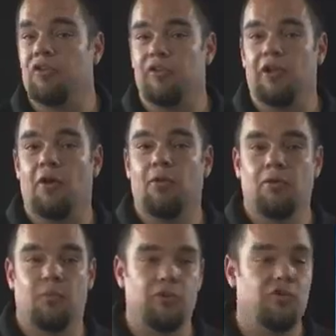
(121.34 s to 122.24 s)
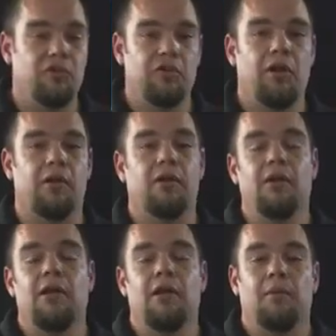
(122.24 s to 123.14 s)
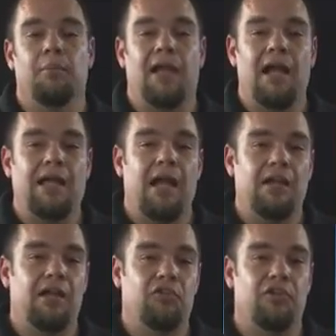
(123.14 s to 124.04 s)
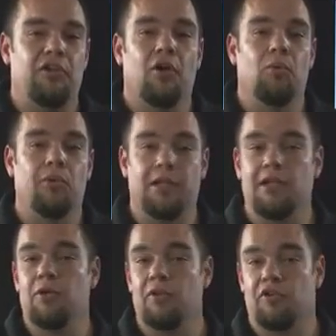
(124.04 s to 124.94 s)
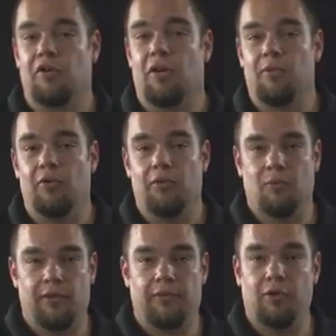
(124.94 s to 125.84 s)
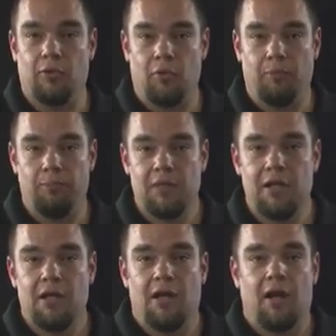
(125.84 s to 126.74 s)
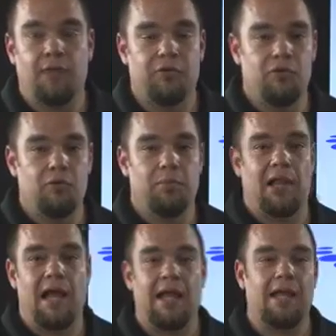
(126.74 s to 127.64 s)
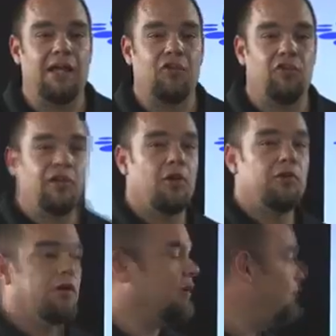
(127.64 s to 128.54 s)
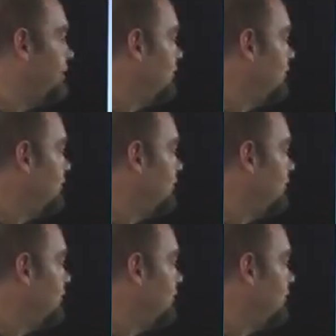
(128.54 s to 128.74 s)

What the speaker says: SEO, which is good. Black hat SEO will get you in trouble with Google. If you do black hat SEO, you're going to be